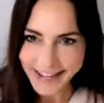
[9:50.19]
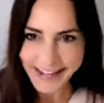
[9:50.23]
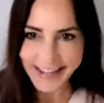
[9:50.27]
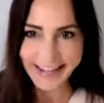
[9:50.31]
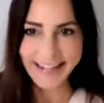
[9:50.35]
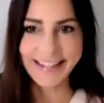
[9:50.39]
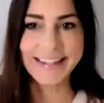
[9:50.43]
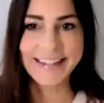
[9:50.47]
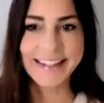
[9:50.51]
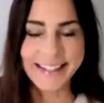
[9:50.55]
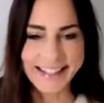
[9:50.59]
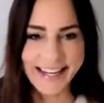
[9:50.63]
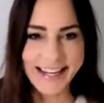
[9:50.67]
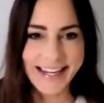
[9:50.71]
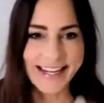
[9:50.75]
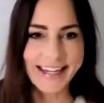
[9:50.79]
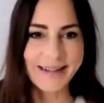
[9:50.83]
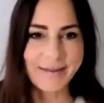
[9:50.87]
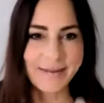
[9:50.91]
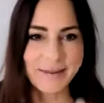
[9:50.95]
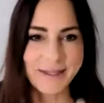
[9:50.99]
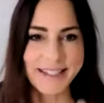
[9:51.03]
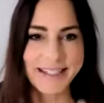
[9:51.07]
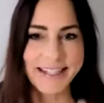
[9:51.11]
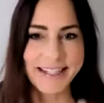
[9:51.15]
in the
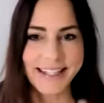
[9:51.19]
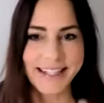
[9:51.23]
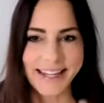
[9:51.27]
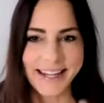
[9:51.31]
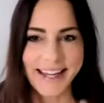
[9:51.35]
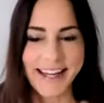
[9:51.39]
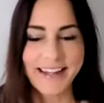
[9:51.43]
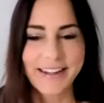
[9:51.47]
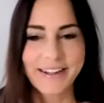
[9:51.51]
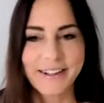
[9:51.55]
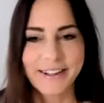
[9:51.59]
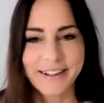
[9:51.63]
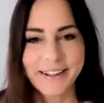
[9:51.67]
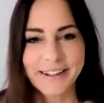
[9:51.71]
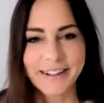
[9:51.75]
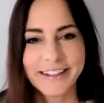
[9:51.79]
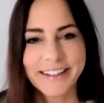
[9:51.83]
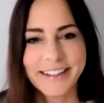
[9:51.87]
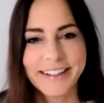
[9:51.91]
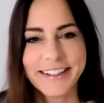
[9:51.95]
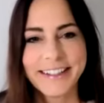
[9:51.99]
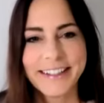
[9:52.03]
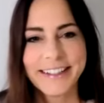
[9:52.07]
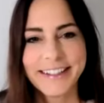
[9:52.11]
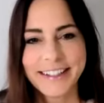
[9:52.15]
stadium singing together.
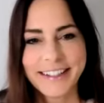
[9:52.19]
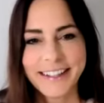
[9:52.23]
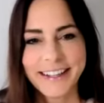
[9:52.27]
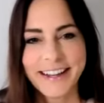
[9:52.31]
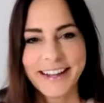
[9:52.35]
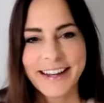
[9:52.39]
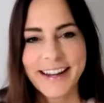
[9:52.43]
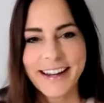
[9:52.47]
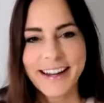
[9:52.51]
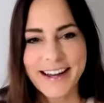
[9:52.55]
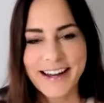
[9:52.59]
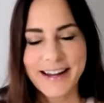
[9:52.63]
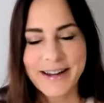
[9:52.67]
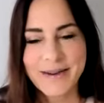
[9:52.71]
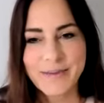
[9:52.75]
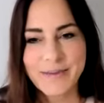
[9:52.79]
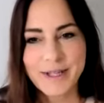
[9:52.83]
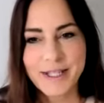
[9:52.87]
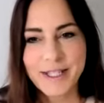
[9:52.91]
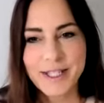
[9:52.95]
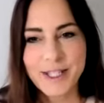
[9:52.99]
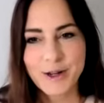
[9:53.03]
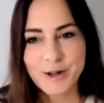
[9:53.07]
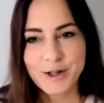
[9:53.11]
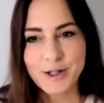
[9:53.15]

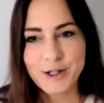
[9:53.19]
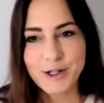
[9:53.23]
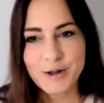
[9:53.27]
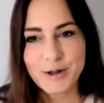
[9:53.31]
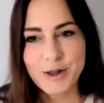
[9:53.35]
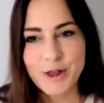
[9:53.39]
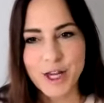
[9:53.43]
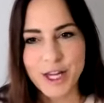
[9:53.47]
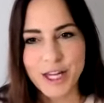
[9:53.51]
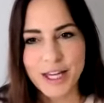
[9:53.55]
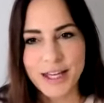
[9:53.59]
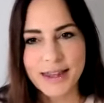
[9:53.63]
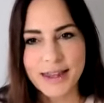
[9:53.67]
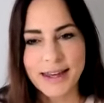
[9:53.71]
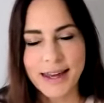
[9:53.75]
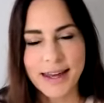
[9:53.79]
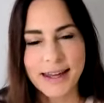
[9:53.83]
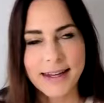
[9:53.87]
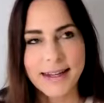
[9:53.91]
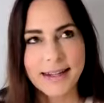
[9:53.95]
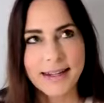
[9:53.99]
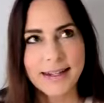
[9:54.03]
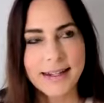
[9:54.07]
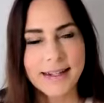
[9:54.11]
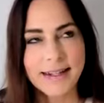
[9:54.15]
So do you think
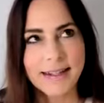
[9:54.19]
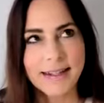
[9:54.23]
that